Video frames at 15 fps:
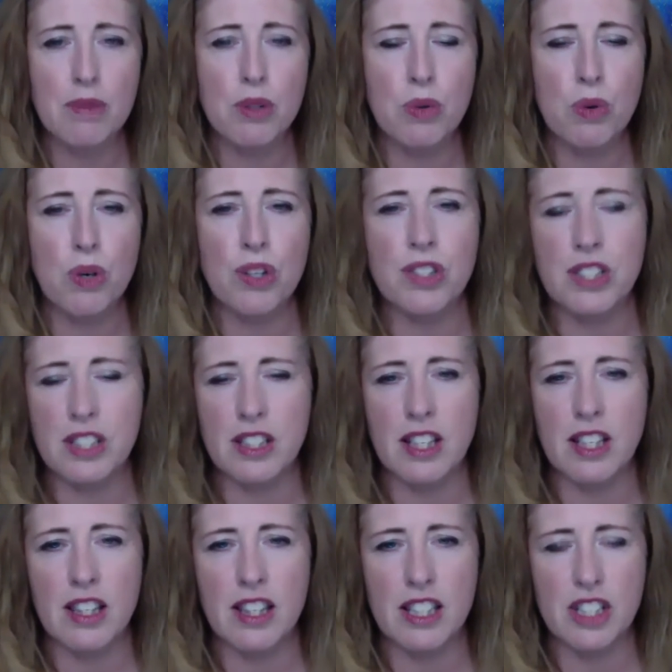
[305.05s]
towards
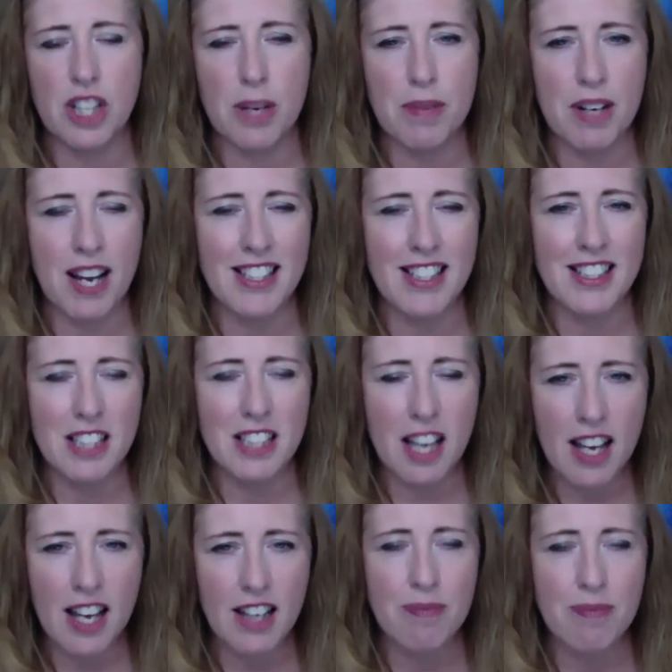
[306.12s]
the, the Gemini
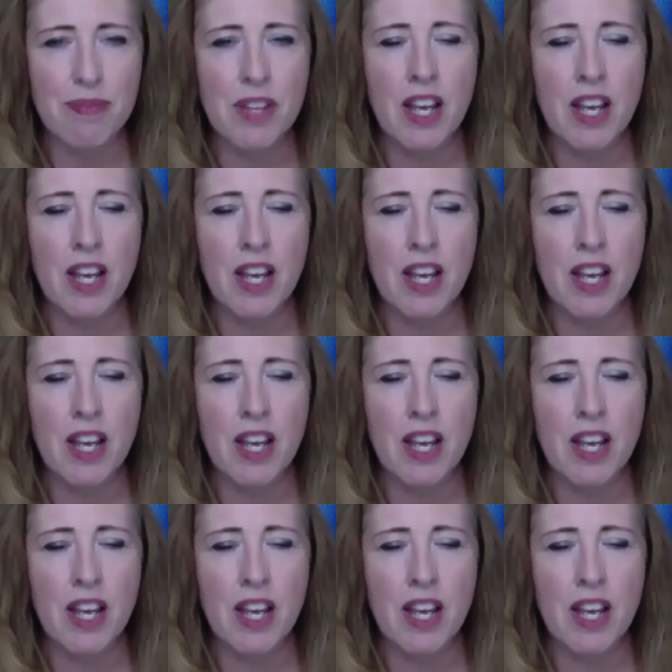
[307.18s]
sun